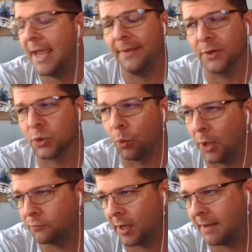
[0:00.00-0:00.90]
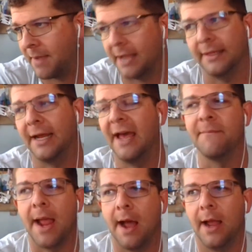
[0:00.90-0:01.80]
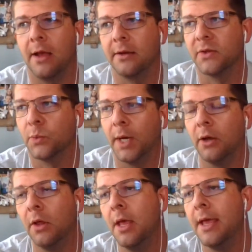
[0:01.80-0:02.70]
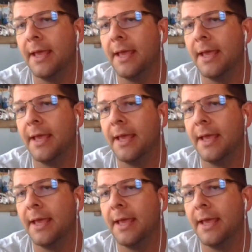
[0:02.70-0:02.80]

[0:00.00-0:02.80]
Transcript: And there's one running back that I have my eye on as well.